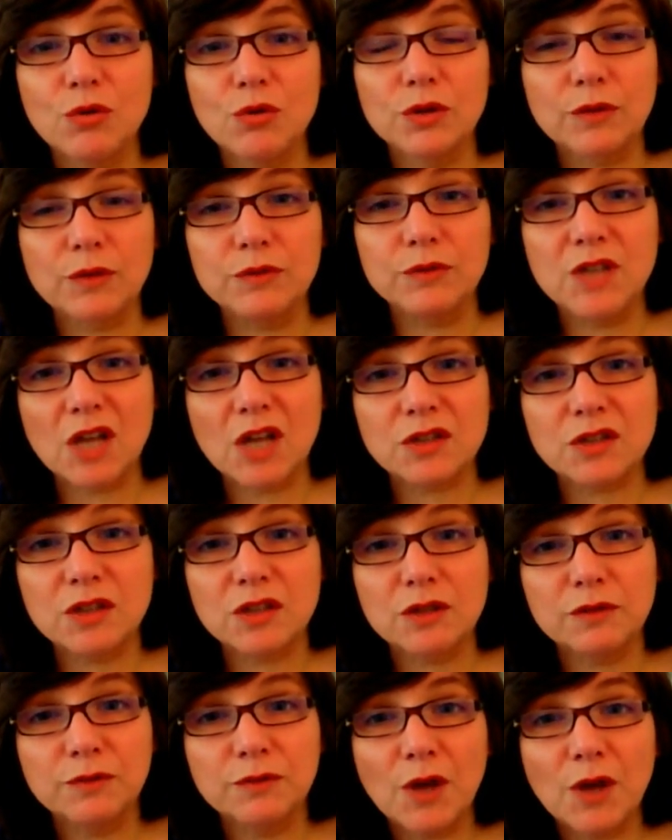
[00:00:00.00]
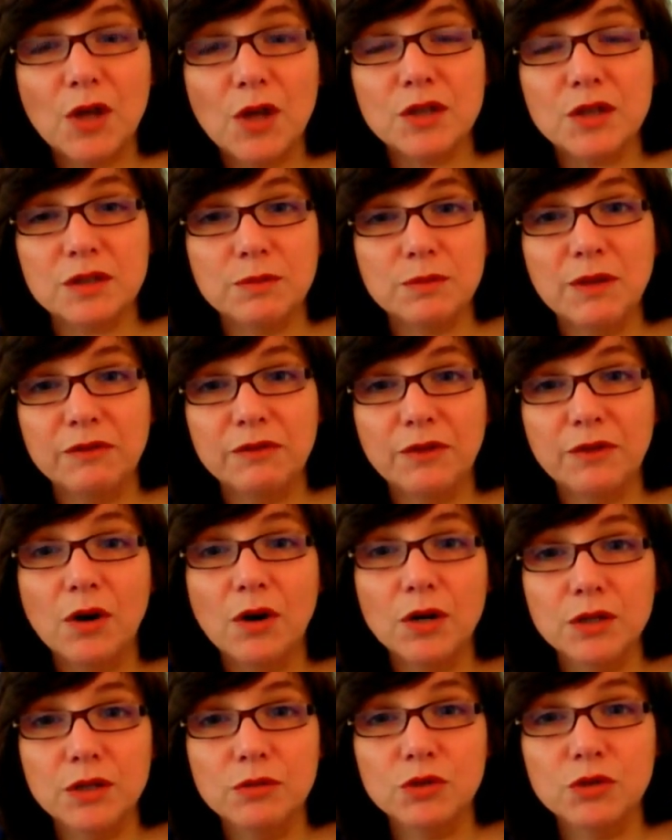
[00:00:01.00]
Court of Justice first
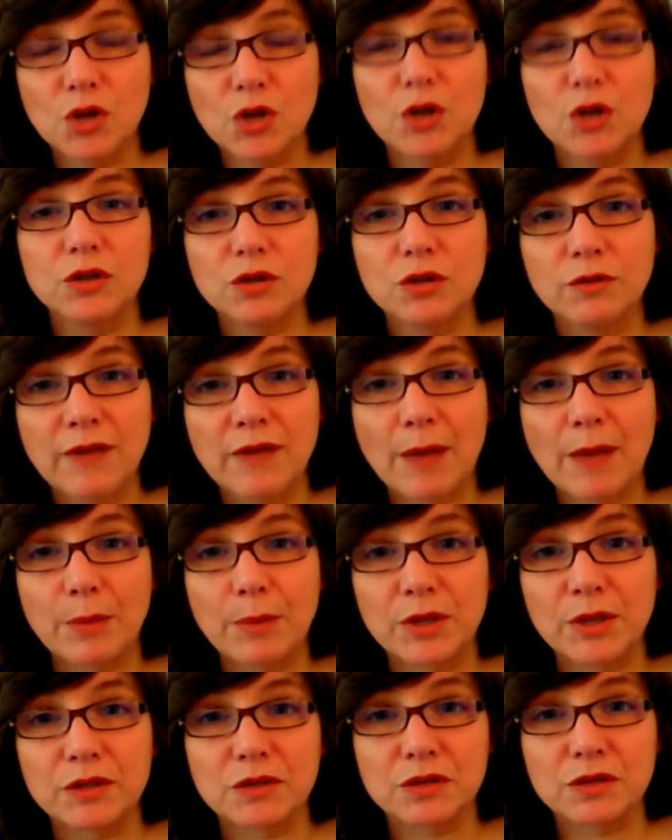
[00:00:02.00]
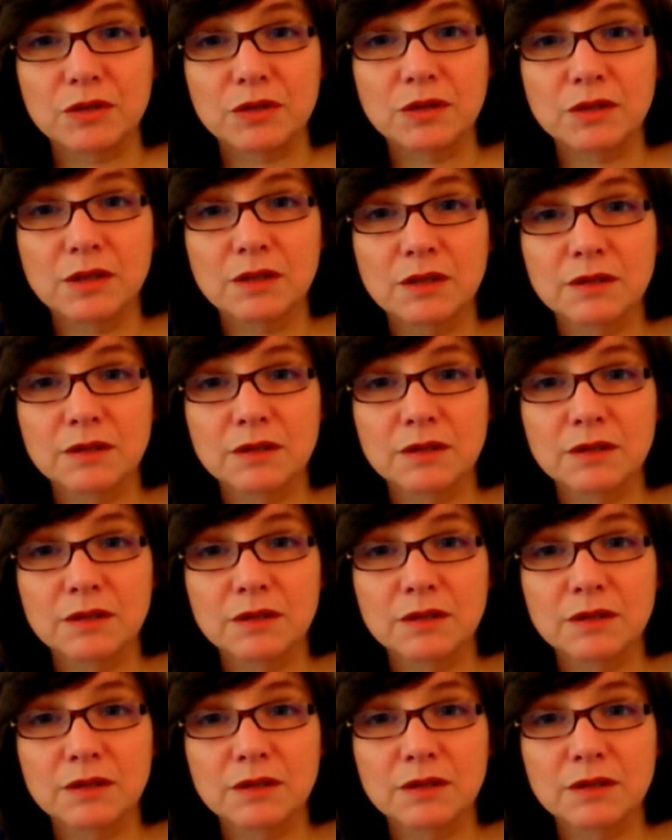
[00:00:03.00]
before you turn to weapons.